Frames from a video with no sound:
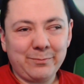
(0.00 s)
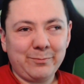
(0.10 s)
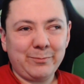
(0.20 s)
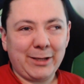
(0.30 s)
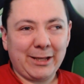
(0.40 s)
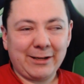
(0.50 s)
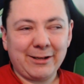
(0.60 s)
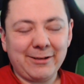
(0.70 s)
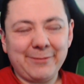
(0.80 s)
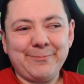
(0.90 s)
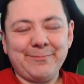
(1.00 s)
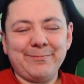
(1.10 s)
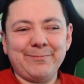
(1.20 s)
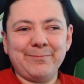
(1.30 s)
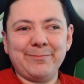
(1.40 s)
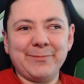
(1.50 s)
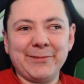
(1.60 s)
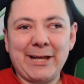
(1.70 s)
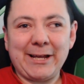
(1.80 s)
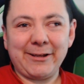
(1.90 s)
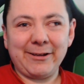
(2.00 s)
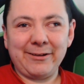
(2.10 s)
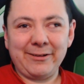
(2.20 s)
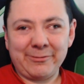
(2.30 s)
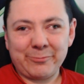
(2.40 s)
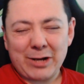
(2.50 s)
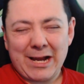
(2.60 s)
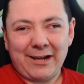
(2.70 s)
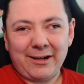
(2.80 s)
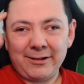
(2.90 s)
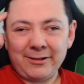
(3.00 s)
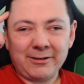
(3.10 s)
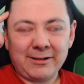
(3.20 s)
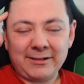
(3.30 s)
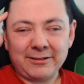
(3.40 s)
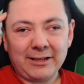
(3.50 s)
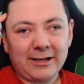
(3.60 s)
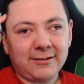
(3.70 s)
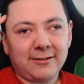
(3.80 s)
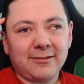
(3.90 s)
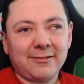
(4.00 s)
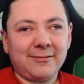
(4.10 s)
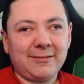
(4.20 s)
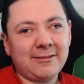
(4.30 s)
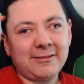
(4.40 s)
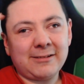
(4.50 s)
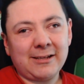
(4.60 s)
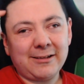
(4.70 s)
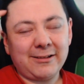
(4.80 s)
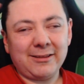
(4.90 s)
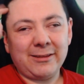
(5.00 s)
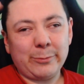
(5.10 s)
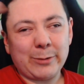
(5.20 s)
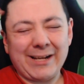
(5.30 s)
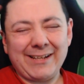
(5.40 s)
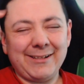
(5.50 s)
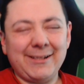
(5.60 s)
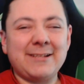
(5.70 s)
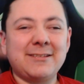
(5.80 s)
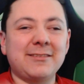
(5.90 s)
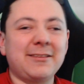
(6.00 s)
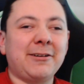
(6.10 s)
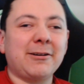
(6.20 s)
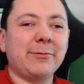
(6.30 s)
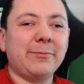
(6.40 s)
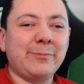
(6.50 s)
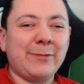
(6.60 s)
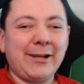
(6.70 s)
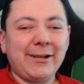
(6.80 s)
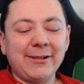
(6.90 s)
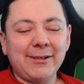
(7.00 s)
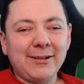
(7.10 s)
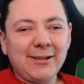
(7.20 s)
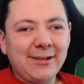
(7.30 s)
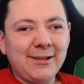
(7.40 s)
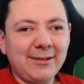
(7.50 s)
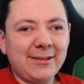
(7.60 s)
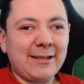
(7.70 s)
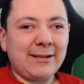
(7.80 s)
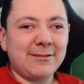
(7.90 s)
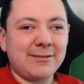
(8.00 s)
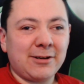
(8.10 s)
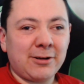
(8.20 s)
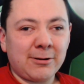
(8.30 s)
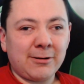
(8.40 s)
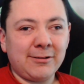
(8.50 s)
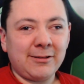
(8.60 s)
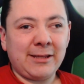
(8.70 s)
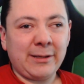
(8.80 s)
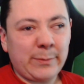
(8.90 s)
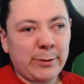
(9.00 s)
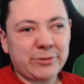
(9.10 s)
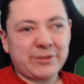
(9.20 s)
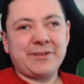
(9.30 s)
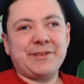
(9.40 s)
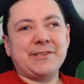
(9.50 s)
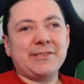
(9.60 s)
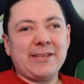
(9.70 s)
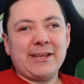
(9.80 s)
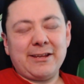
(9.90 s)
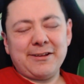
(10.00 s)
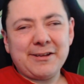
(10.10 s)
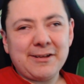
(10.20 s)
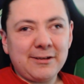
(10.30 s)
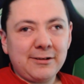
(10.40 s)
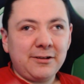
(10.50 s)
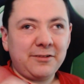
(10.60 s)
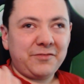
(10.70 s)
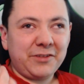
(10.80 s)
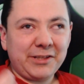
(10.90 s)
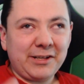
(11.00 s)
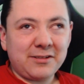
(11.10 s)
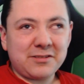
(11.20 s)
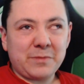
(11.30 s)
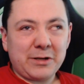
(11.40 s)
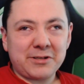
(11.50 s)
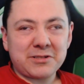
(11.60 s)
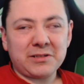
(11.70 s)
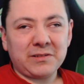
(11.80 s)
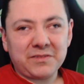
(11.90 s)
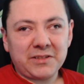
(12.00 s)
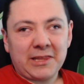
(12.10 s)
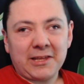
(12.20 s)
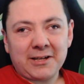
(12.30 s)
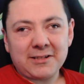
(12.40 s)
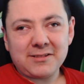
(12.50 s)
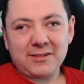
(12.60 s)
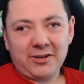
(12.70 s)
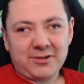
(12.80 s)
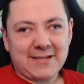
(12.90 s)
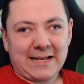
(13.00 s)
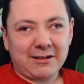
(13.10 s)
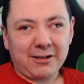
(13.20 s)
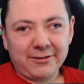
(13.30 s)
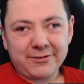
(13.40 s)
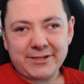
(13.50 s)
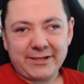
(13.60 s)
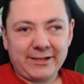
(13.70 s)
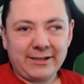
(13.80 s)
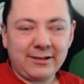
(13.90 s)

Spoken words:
mean like your brain, your intellect. This is not the brain. It's the heart mind. It is the heart, the emotions, the feelings about yourself, the thoughts, your psychology.